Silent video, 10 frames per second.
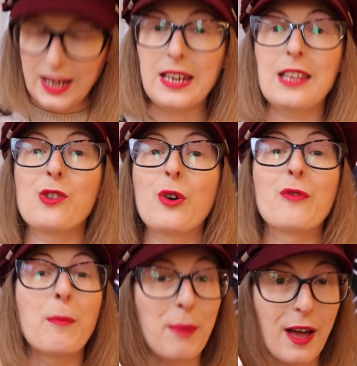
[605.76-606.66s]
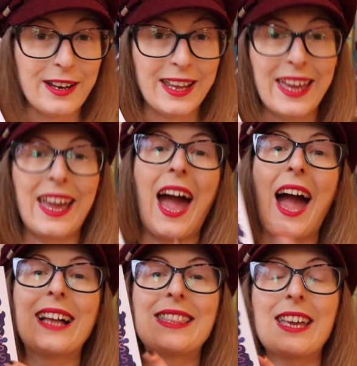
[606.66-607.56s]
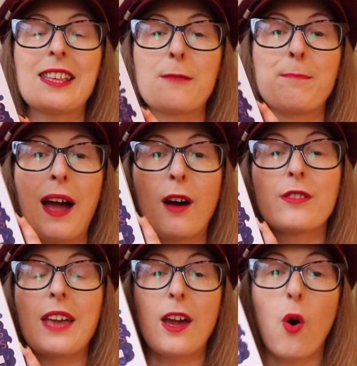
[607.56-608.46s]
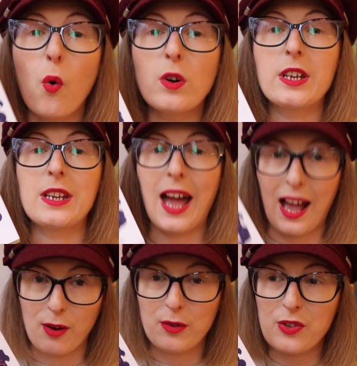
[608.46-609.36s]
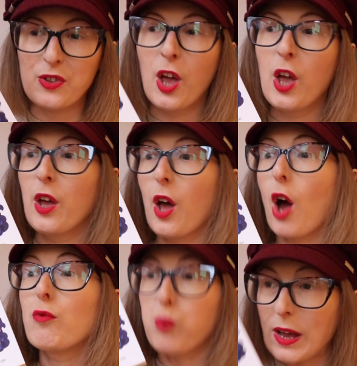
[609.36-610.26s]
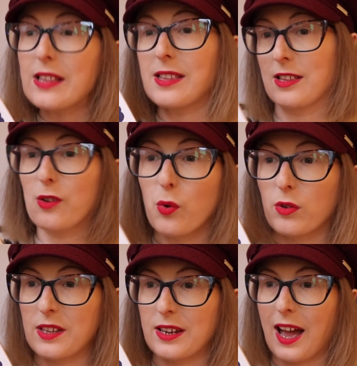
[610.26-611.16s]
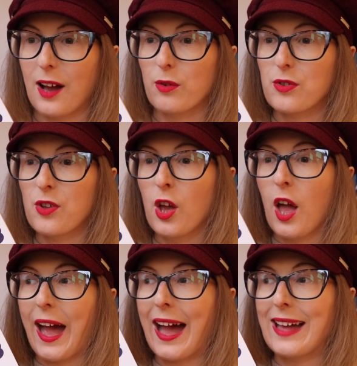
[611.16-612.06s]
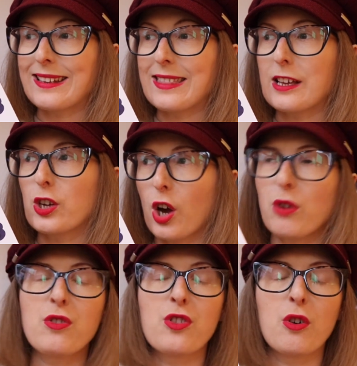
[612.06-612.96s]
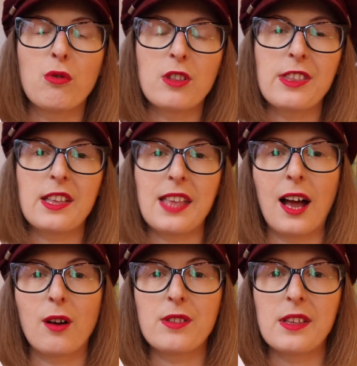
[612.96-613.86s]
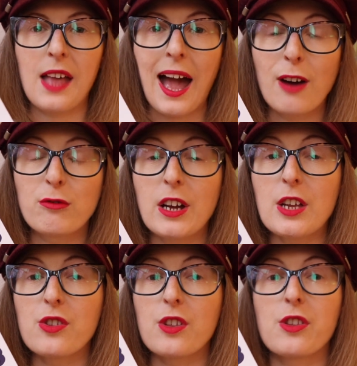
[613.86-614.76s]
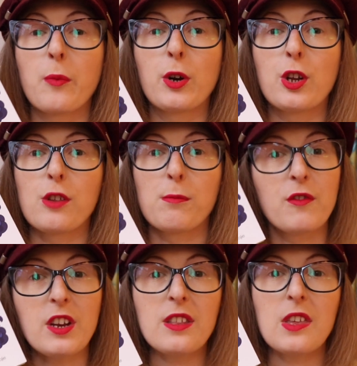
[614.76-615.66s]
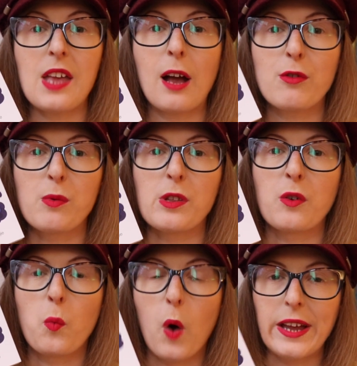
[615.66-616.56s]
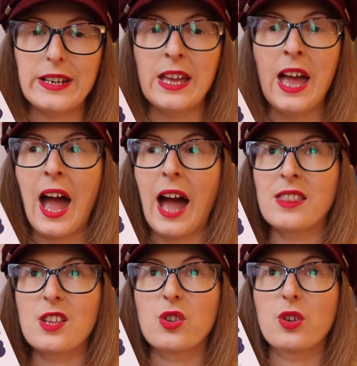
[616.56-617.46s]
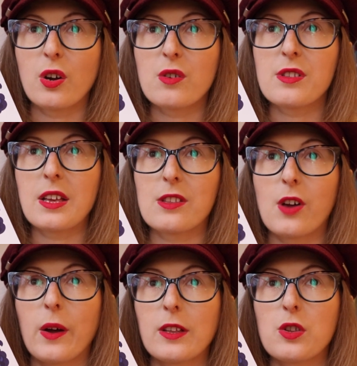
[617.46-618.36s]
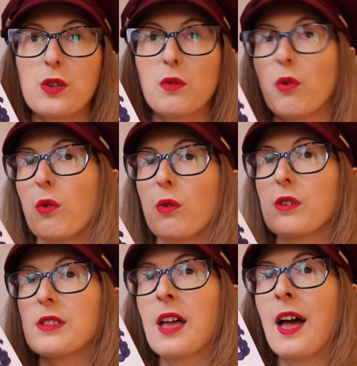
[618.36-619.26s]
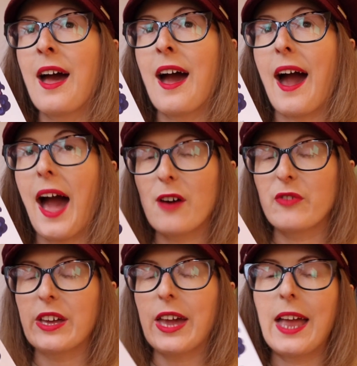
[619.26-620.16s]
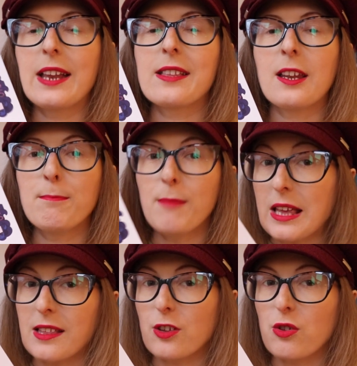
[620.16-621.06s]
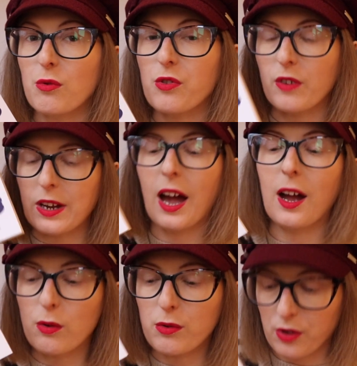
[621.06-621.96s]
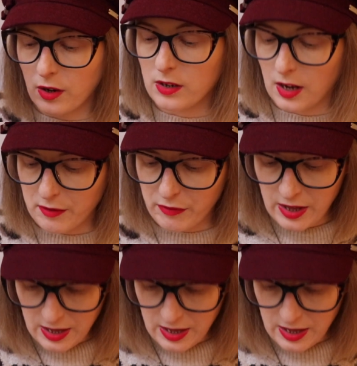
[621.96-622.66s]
Lady's Not for Burning. And it's about a haunted house, a racist haunted house. And the ghost that haunts this house is outraged that someone who's moved into this house who isn't white, and this ghost is going to cause havoc. It is an amazing short story. I also love